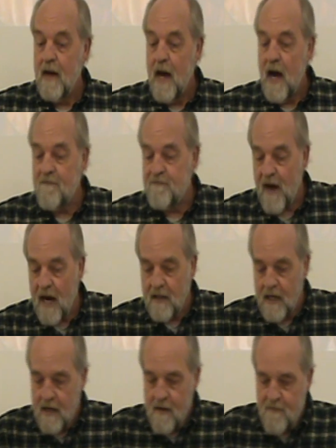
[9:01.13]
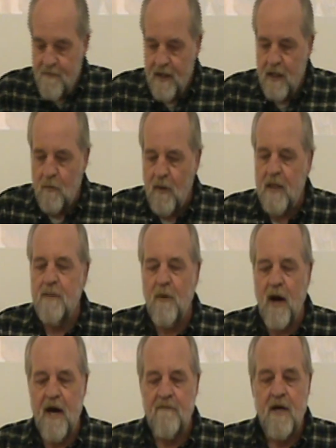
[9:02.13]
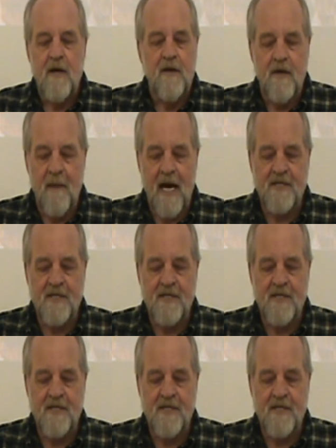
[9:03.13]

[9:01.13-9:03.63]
And finally, feeling really brave, the man